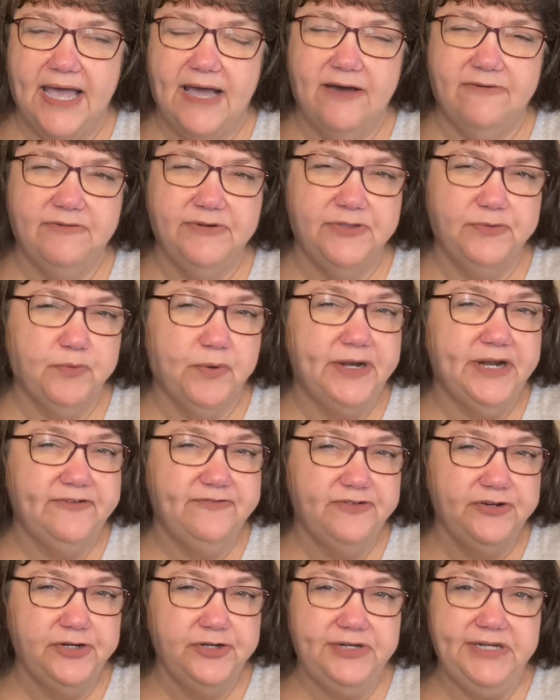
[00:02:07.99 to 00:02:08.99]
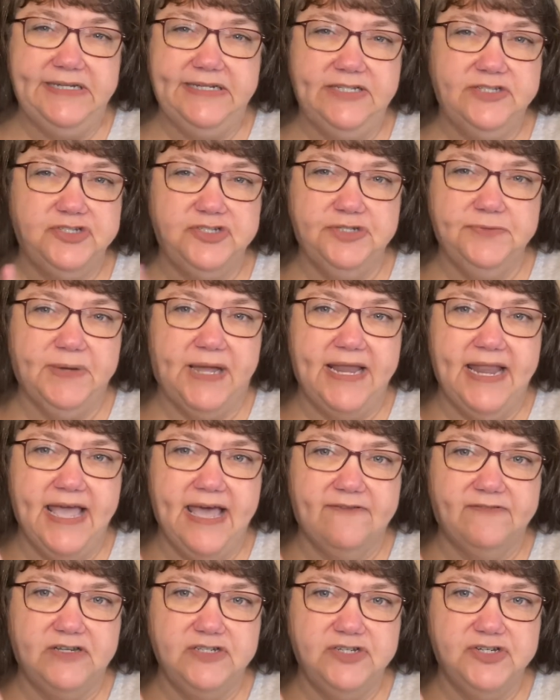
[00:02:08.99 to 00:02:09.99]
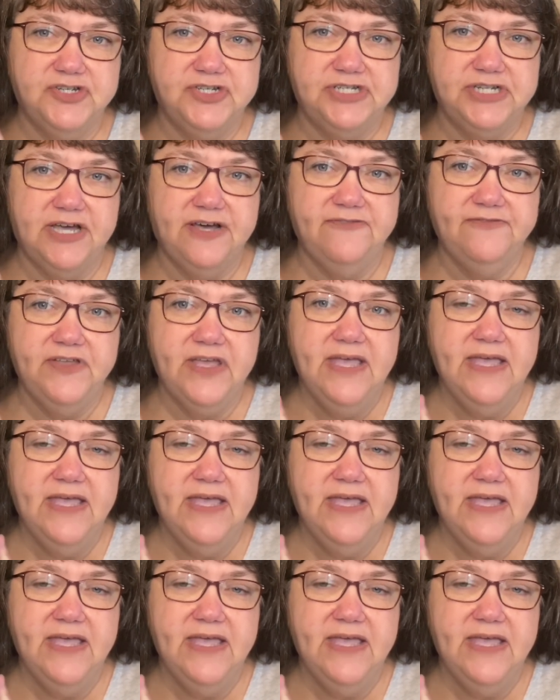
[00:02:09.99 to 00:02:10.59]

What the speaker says: with whatever ingredients you might have on your shelf,